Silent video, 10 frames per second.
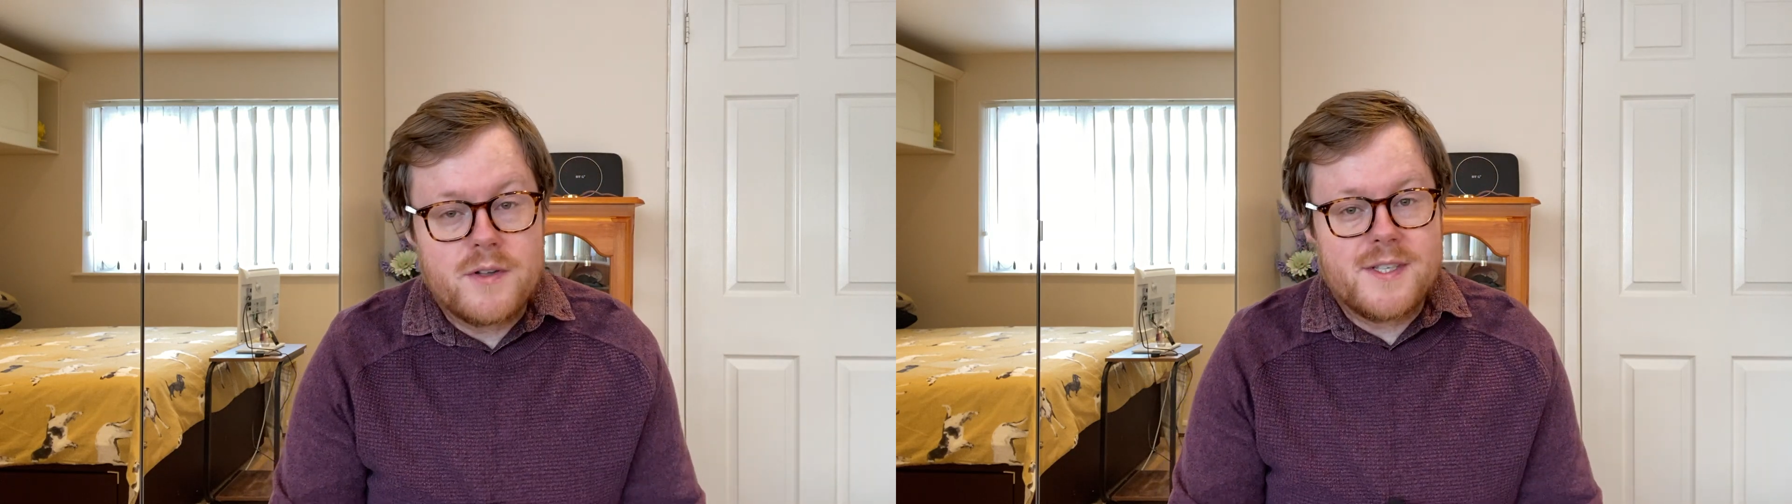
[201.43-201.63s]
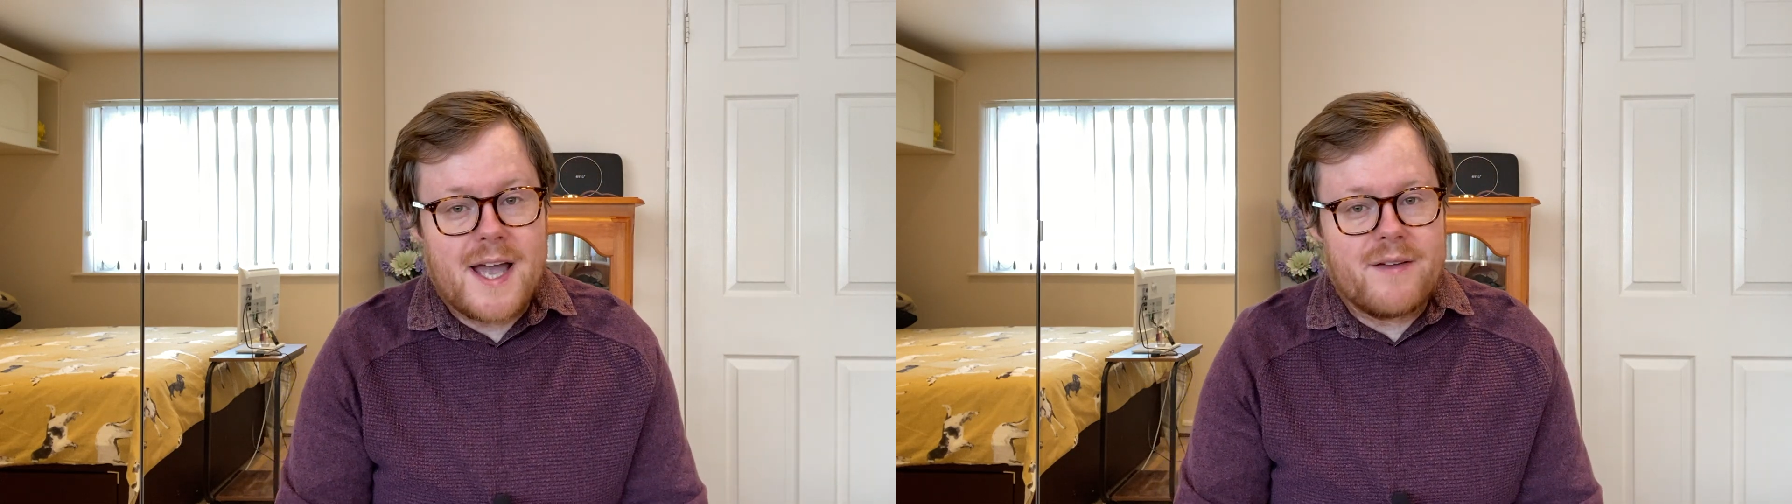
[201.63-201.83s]

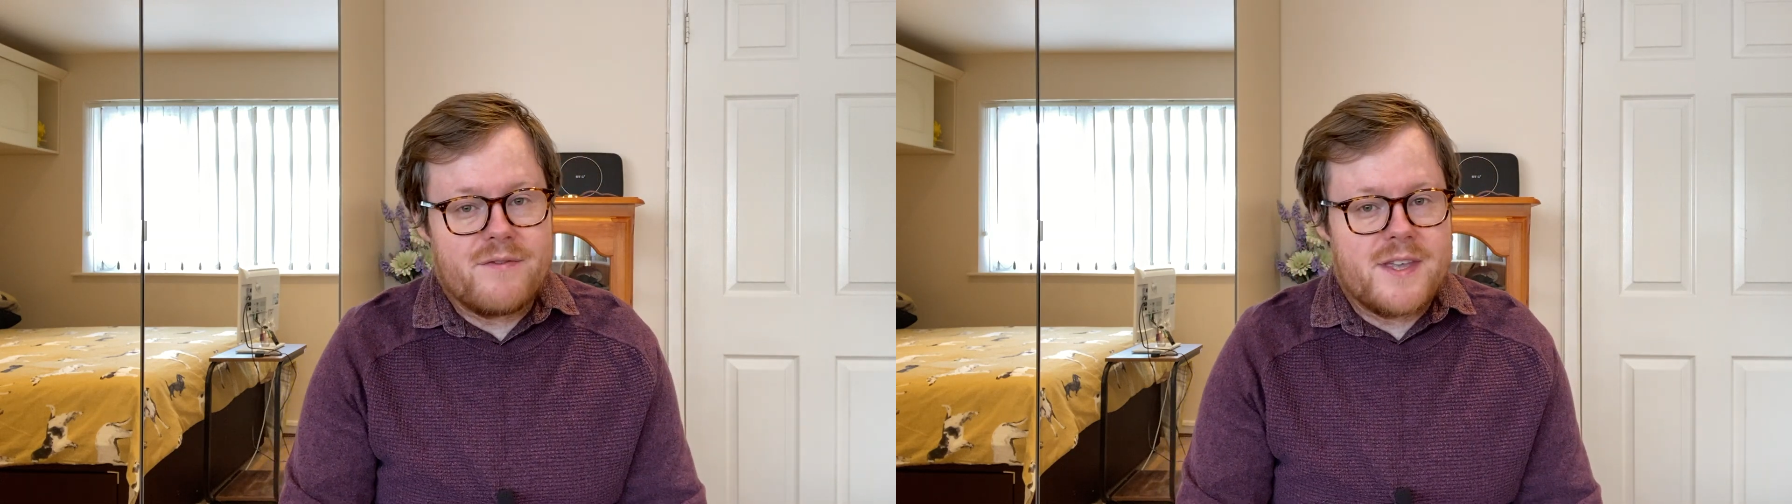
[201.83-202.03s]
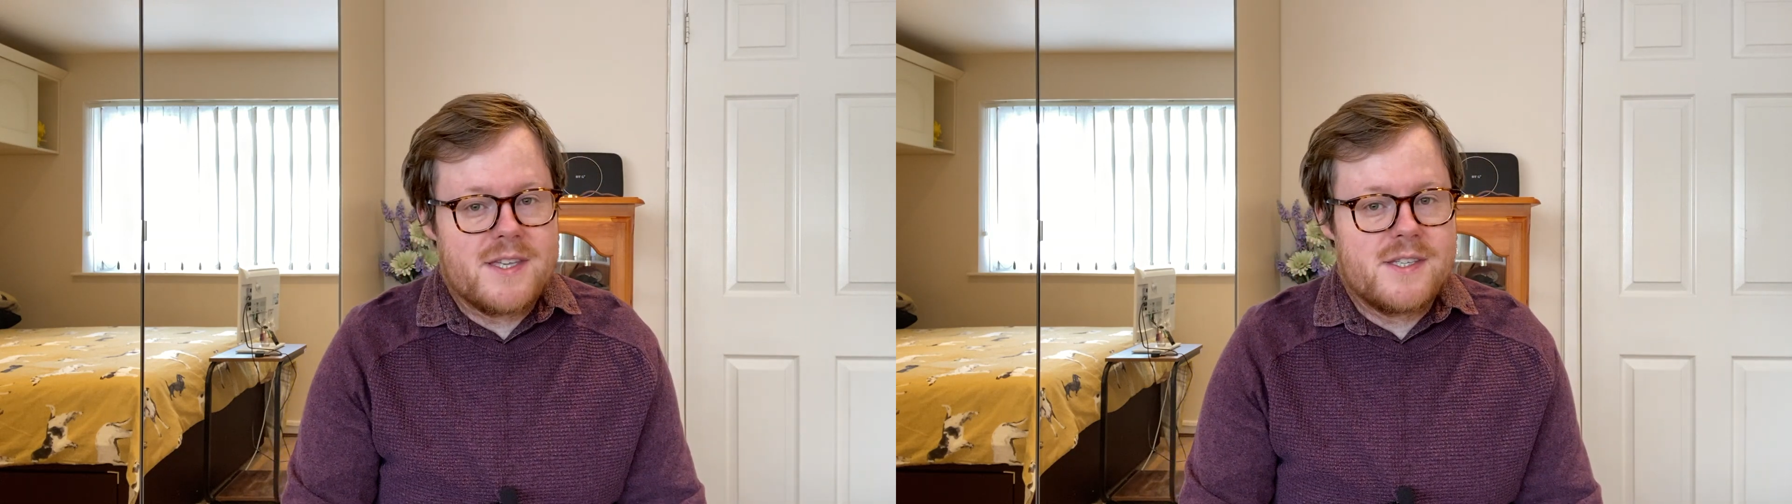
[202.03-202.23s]
to have
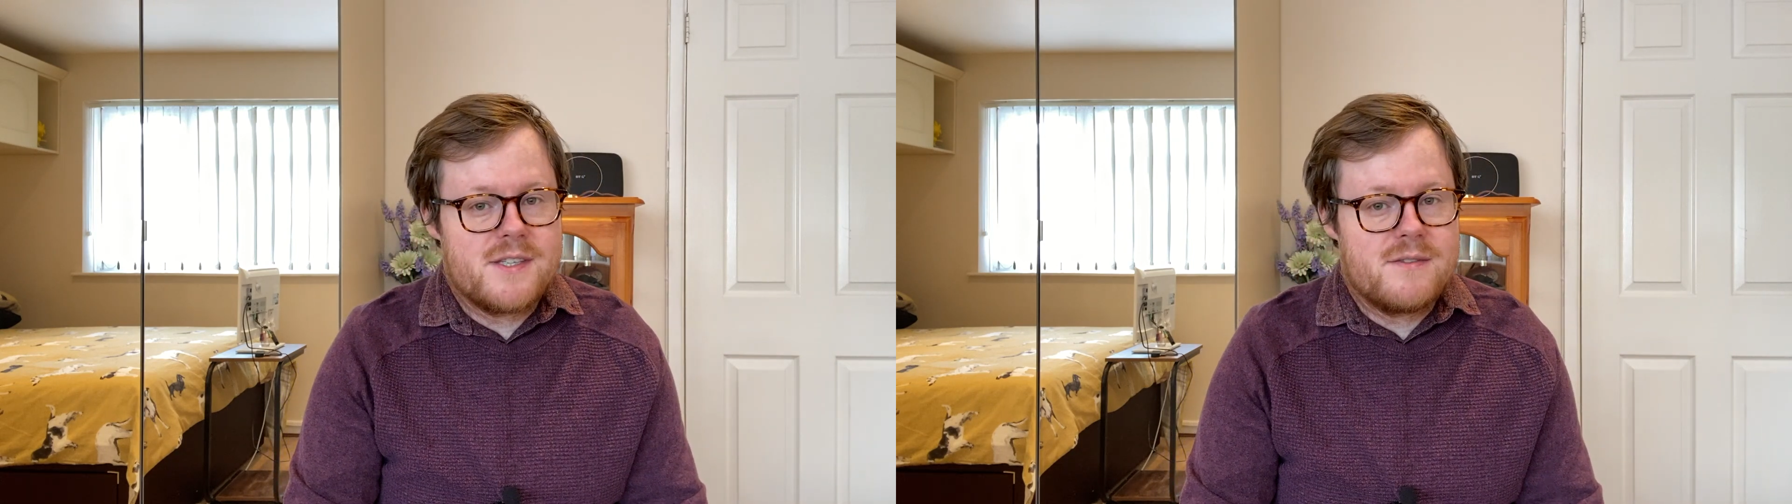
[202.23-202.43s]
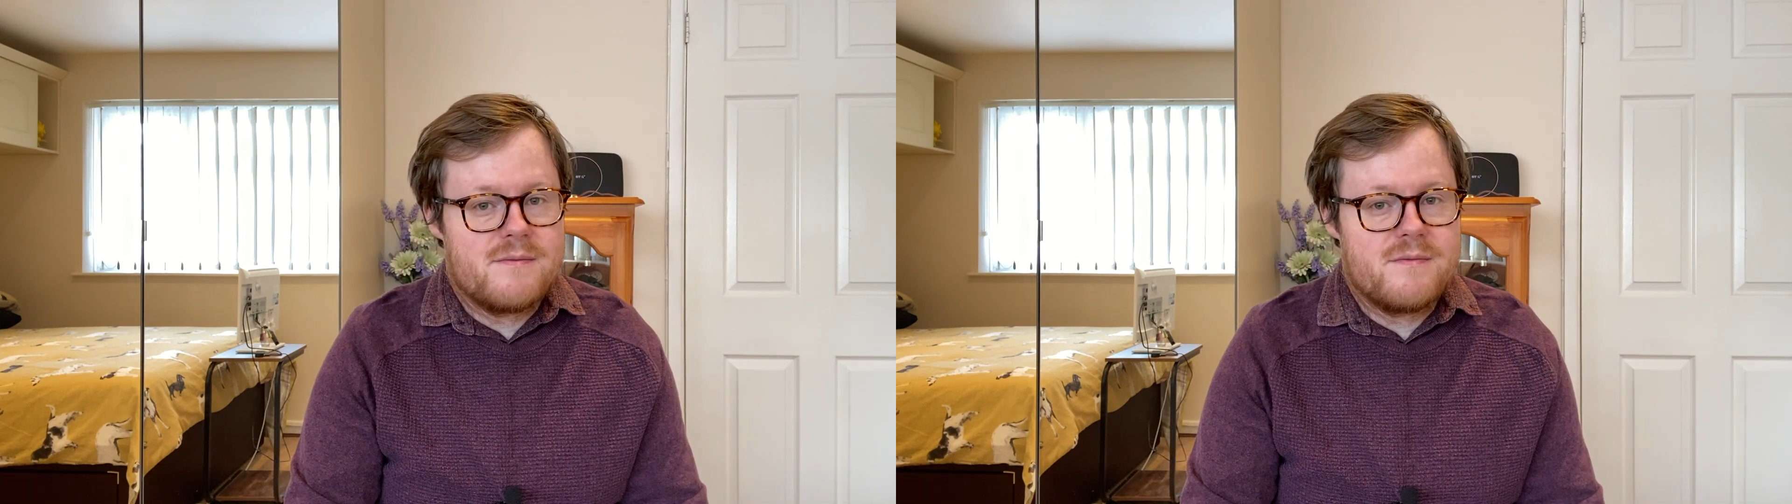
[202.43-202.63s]
this
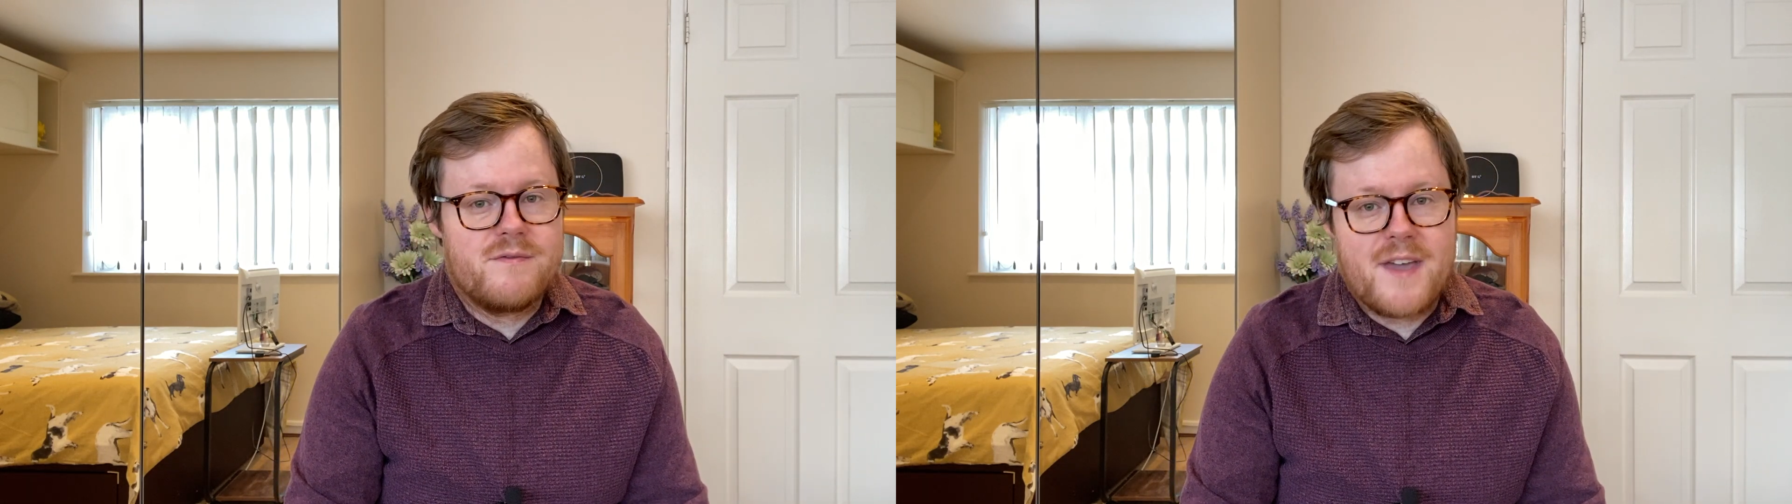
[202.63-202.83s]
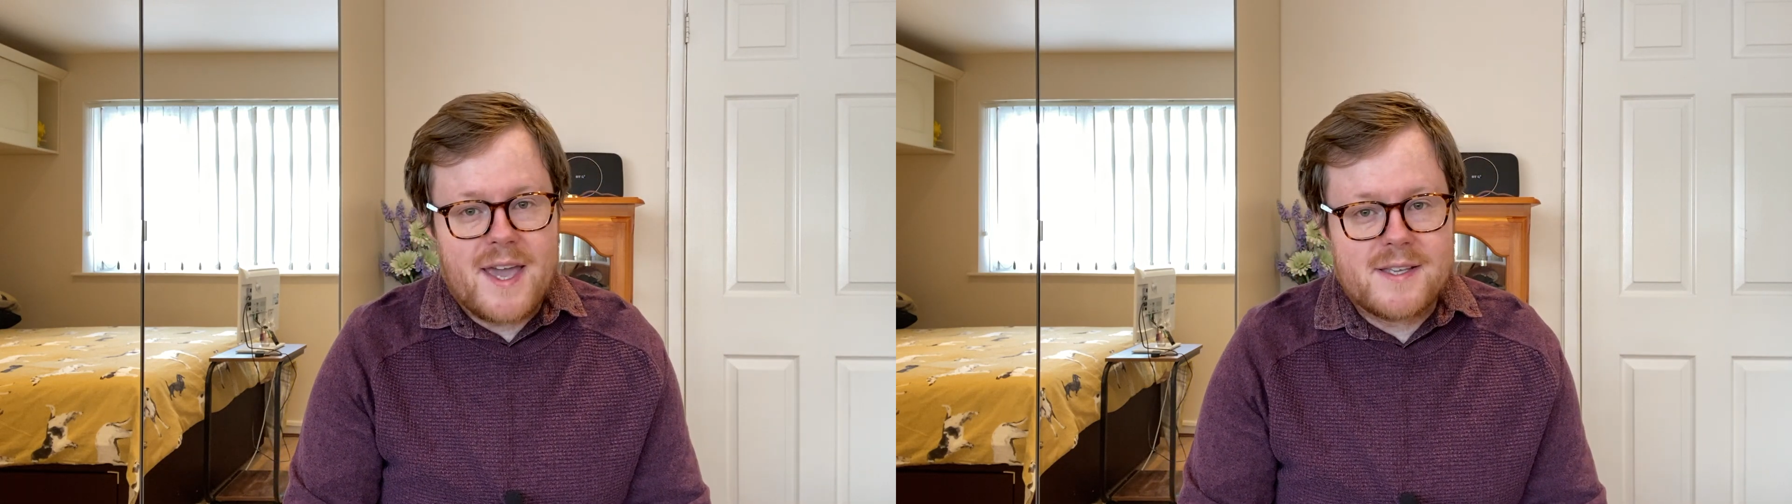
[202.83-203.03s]

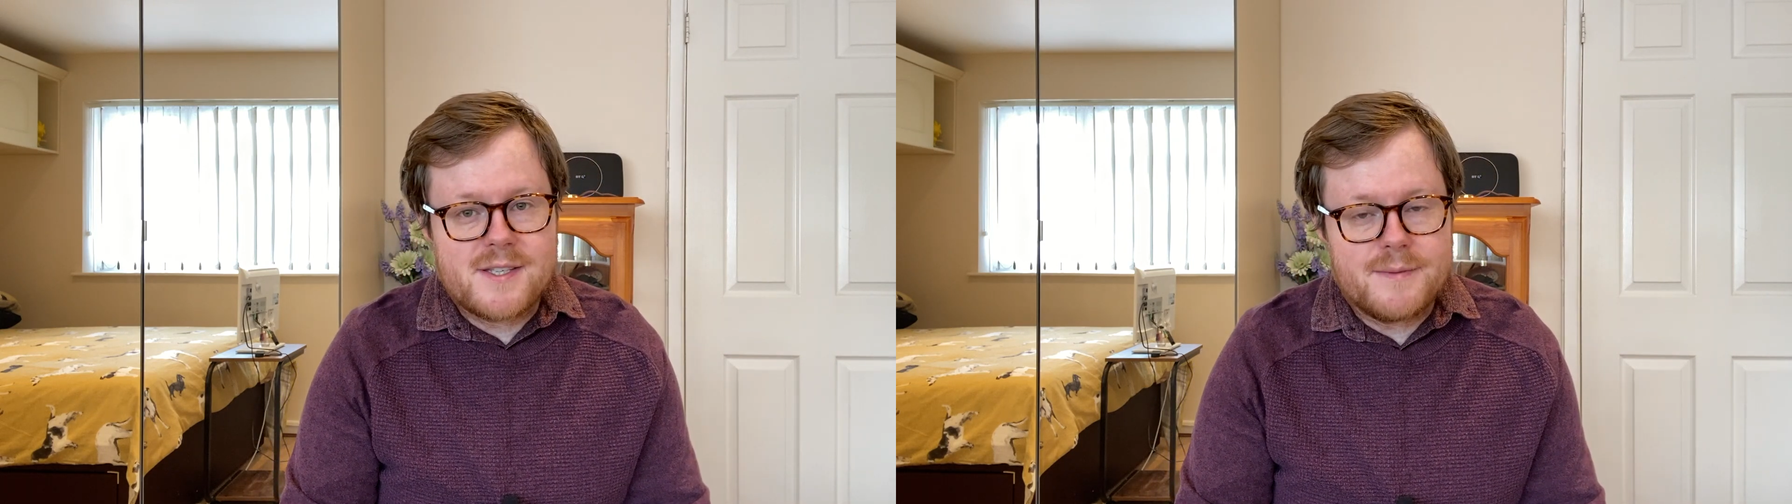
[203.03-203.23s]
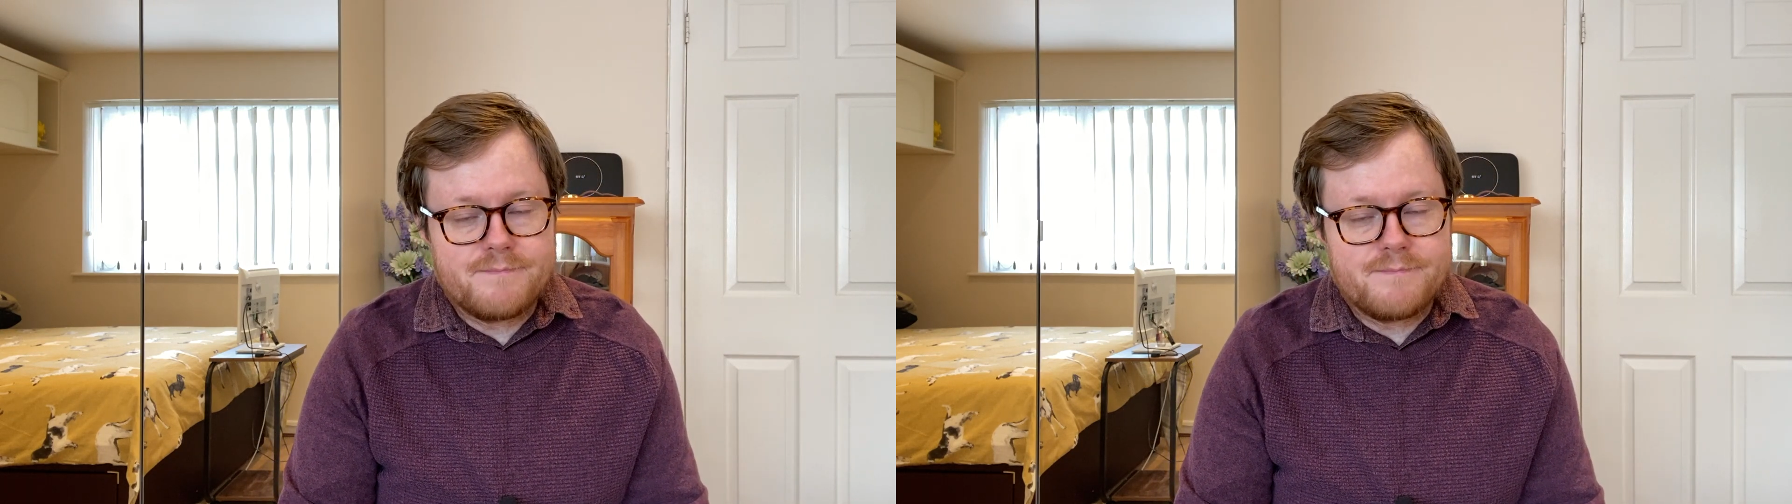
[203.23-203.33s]
fixed.